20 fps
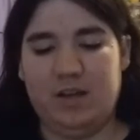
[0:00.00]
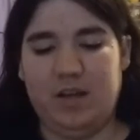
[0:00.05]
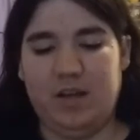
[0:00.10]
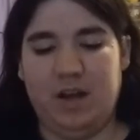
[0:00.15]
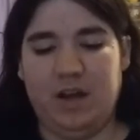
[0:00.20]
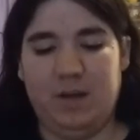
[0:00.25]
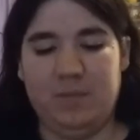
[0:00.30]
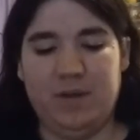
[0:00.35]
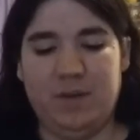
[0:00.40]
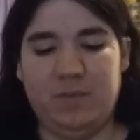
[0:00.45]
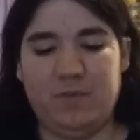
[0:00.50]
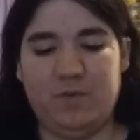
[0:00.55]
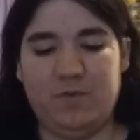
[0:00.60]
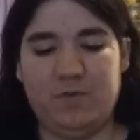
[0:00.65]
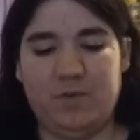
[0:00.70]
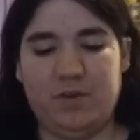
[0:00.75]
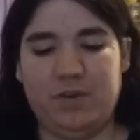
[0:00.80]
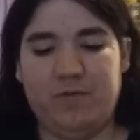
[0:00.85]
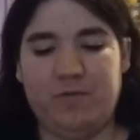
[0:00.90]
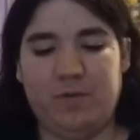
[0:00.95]
Um, number
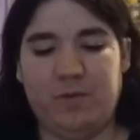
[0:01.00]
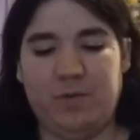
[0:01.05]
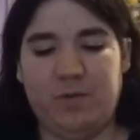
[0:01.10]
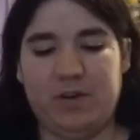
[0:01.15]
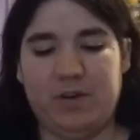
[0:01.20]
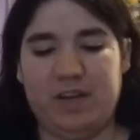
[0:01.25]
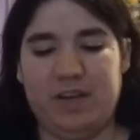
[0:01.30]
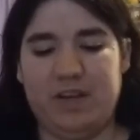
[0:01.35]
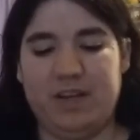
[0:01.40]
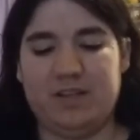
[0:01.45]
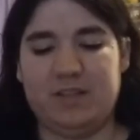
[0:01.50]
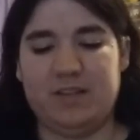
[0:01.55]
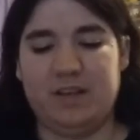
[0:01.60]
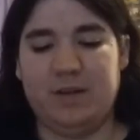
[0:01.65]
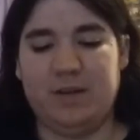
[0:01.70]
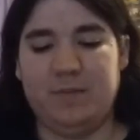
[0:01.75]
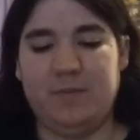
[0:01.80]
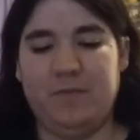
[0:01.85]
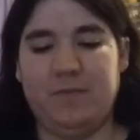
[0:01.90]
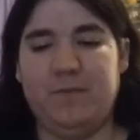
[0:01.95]
44 is
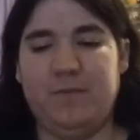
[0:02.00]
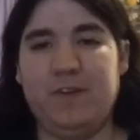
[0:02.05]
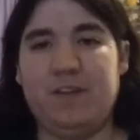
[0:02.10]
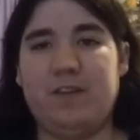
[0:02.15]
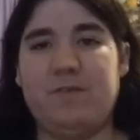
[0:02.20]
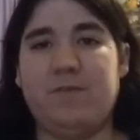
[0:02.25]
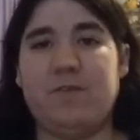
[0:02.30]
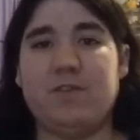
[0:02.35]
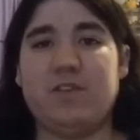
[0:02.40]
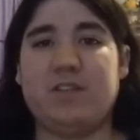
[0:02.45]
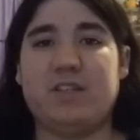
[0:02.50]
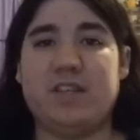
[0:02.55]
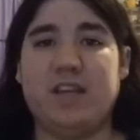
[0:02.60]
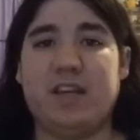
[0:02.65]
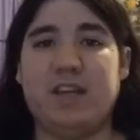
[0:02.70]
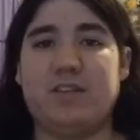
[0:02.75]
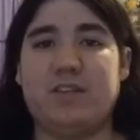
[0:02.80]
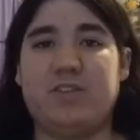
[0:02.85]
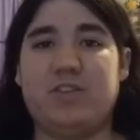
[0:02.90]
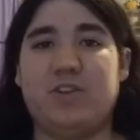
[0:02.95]
um, 50 First
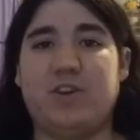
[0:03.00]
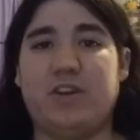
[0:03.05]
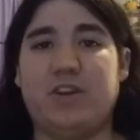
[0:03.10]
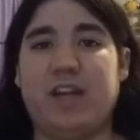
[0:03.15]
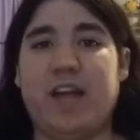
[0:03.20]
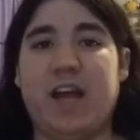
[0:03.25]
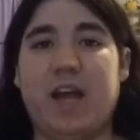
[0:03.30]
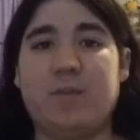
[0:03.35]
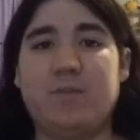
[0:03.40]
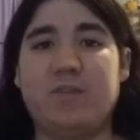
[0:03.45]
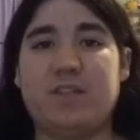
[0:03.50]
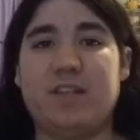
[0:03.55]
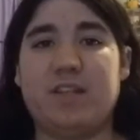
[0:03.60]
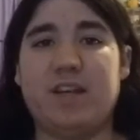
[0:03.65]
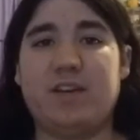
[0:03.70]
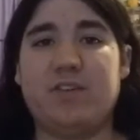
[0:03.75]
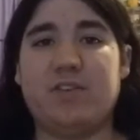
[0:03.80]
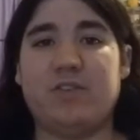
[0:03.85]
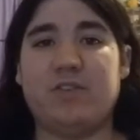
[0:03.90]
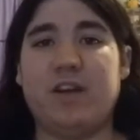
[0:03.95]
Dates, starring Adam
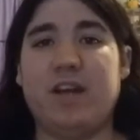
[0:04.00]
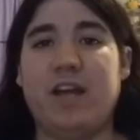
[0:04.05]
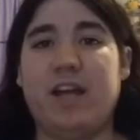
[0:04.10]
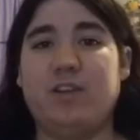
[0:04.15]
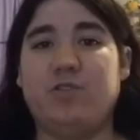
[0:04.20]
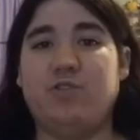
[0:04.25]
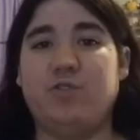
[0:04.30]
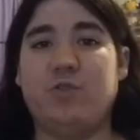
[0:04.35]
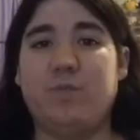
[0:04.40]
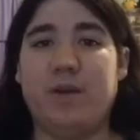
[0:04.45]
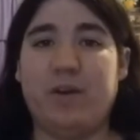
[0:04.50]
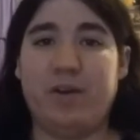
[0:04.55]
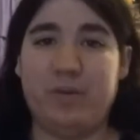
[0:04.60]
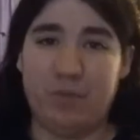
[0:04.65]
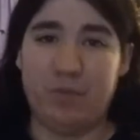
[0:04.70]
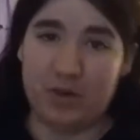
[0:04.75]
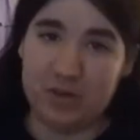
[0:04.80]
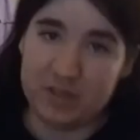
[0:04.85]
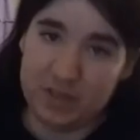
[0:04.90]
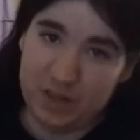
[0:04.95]
Sandler and Drew
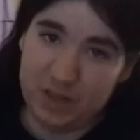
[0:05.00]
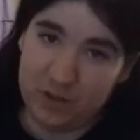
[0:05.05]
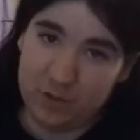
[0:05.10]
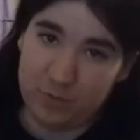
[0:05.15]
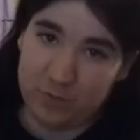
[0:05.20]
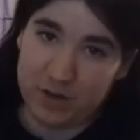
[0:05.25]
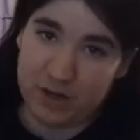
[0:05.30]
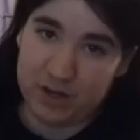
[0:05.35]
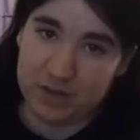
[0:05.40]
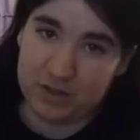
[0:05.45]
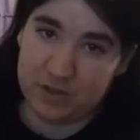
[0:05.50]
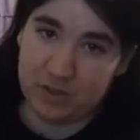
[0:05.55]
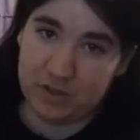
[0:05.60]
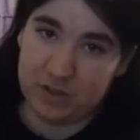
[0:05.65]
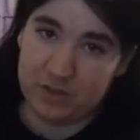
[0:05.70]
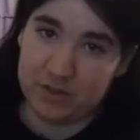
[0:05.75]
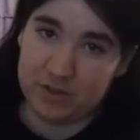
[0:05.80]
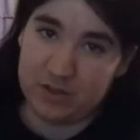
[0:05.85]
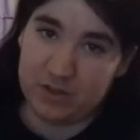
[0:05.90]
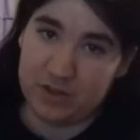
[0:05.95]
Barrymore. It's another one I
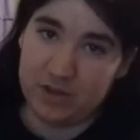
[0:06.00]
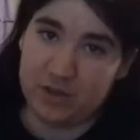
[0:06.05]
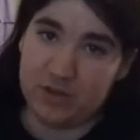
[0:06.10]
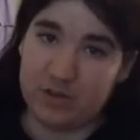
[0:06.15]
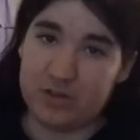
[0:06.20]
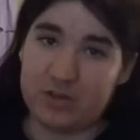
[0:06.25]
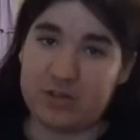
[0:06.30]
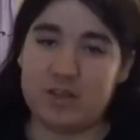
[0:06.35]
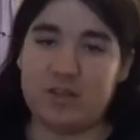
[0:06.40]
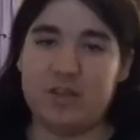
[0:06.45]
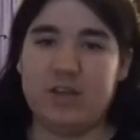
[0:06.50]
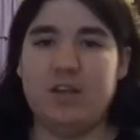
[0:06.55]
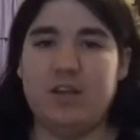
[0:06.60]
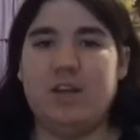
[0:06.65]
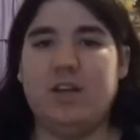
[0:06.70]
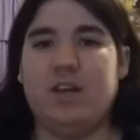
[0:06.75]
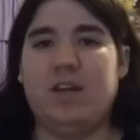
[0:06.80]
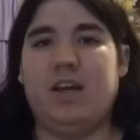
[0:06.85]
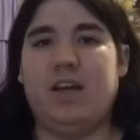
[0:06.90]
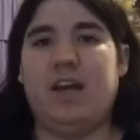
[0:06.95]
saw in theaters.
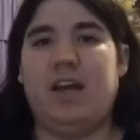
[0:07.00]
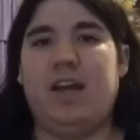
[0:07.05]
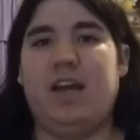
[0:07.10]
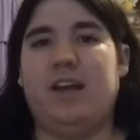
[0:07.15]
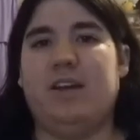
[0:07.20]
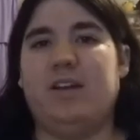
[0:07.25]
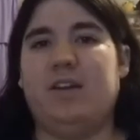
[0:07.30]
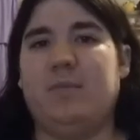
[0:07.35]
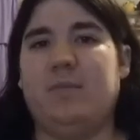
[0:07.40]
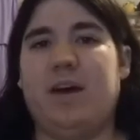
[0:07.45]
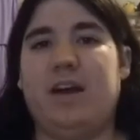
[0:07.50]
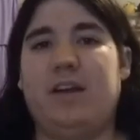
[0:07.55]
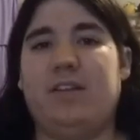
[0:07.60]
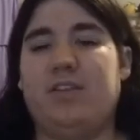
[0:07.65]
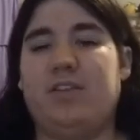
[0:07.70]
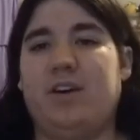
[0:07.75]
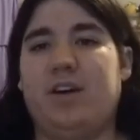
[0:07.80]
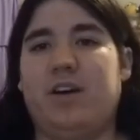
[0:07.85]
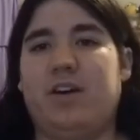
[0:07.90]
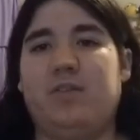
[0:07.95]
And um, I
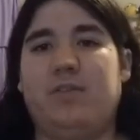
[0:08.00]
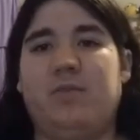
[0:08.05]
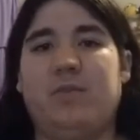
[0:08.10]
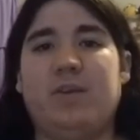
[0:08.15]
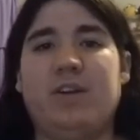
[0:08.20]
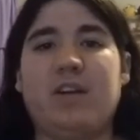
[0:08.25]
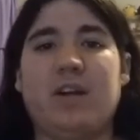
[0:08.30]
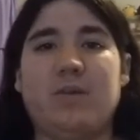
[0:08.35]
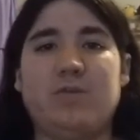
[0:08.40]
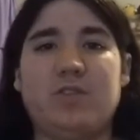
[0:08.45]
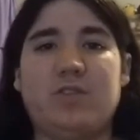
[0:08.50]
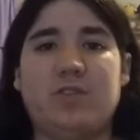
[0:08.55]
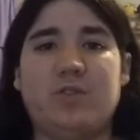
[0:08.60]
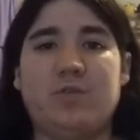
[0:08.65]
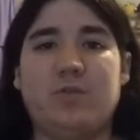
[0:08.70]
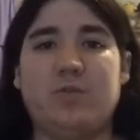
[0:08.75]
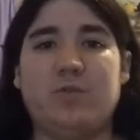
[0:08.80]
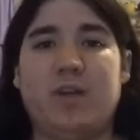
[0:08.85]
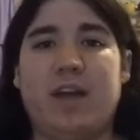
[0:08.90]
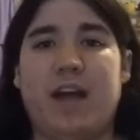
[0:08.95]
thought, when it comes
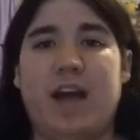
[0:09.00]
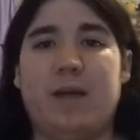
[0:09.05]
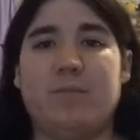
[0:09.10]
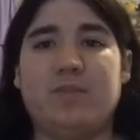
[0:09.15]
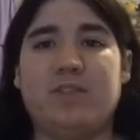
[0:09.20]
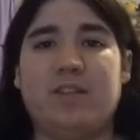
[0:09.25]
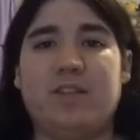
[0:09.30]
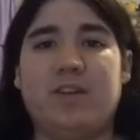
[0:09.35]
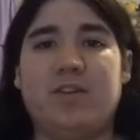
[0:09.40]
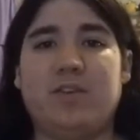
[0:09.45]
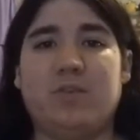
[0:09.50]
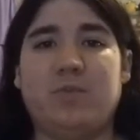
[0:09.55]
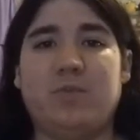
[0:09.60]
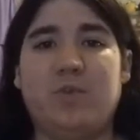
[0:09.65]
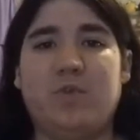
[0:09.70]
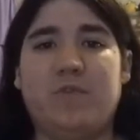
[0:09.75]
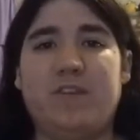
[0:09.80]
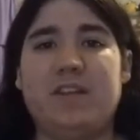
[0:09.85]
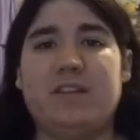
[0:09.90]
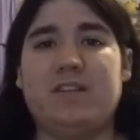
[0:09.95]
to Adam Sandler
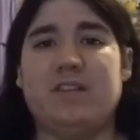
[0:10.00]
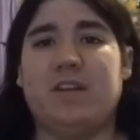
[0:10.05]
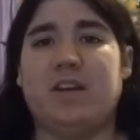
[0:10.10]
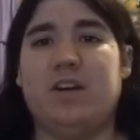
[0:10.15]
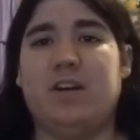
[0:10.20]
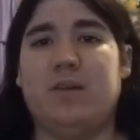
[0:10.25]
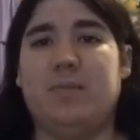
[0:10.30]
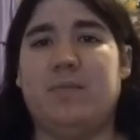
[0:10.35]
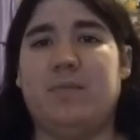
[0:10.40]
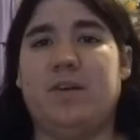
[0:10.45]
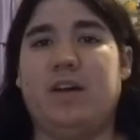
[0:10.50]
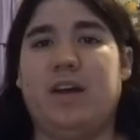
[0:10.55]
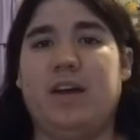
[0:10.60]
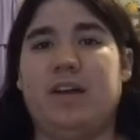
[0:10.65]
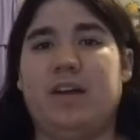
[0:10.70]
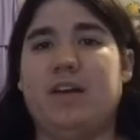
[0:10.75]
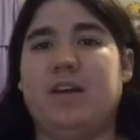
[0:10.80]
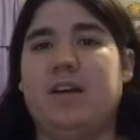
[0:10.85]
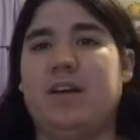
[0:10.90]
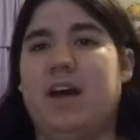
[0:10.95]
movies, um,
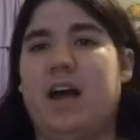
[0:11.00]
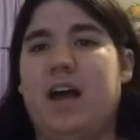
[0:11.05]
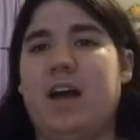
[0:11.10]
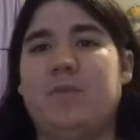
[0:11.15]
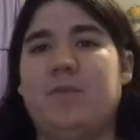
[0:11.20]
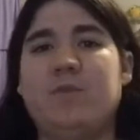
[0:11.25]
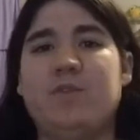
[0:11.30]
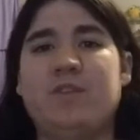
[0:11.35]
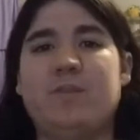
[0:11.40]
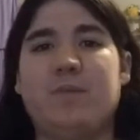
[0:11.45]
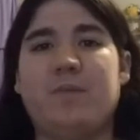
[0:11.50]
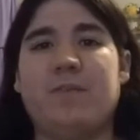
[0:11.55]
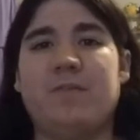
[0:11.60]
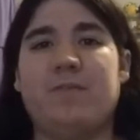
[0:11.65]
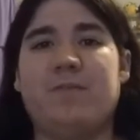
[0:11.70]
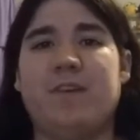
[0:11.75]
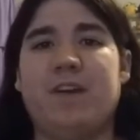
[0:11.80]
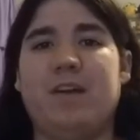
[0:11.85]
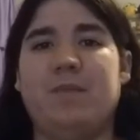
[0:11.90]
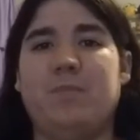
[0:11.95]
like, I've always been a
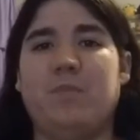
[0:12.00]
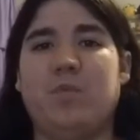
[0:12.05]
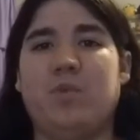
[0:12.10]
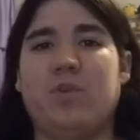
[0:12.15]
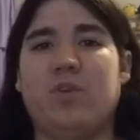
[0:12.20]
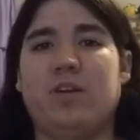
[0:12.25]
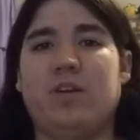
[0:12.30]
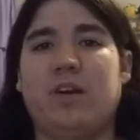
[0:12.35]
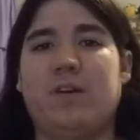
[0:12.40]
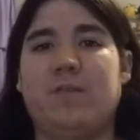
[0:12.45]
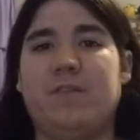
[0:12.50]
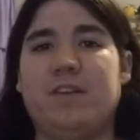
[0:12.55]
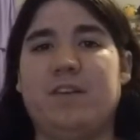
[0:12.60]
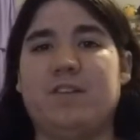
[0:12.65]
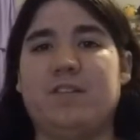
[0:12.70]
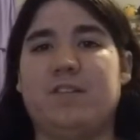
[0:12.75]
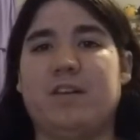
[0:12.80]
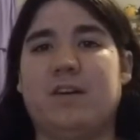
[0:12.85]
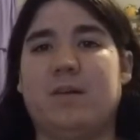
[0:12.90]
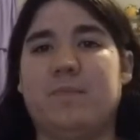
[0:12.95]
fan more of
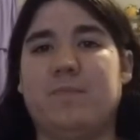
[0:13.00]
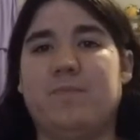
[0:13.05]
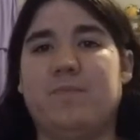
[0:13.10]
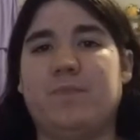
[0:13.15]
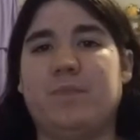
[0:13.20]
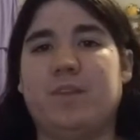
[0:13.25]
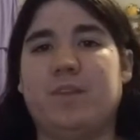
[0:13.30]
his um,